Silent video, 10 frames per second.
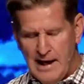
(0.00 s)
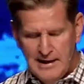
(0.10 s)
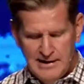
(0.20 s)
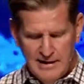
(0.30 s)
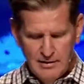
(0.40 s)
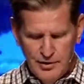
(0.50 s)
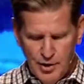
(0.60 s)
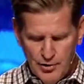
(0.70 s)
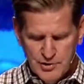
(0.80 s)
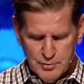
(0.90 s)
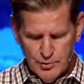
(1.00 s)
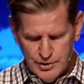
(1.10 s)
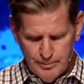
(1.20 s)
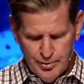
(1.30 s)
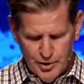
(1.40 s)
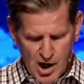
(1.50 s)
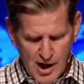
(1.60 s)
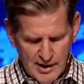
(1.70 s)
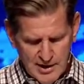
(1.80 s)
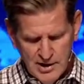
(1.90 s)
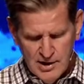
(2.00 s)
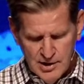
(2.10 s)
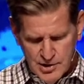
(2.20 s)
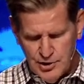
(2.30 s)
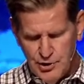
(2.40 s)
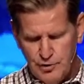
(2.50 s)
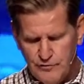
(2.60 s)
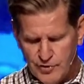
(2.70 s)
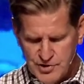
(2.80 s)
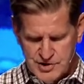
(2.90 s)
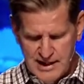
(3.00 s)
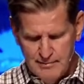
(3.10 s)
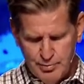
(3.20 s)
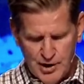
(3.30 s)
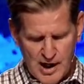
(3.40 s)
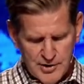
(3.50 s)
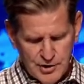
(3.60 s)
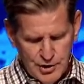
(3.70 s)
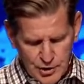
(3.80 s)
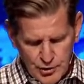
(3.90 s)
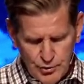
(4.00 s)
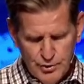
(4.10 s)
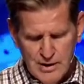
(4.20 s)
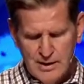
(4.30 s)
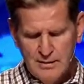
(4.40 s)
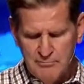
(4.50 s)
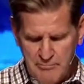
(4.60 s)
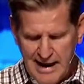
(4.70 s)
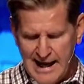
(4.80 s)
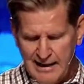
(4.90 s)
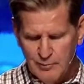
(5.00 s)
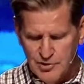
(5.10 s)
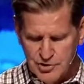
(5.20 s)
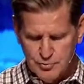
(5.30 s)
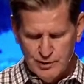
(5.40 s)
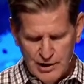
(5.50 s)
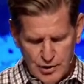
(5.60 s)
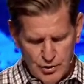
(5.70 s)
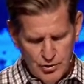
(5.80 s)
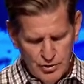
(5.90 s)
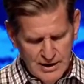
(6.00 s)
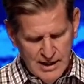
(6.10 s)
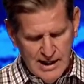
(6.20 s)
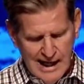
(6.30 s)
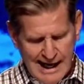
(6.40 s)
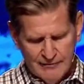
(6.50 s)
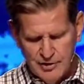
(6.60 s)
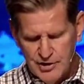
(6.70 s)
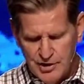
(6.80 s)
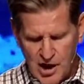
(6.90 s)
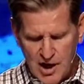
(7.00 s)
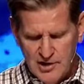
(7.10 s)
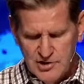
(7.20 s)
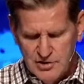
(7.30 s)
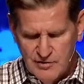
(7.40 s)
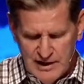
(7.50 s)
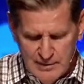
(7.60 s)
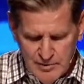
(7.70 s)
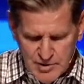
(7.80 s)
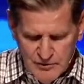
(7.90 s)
and then notice we're to put on the new, verse 10, put on the new man, which is renewed after the knowledge of the image of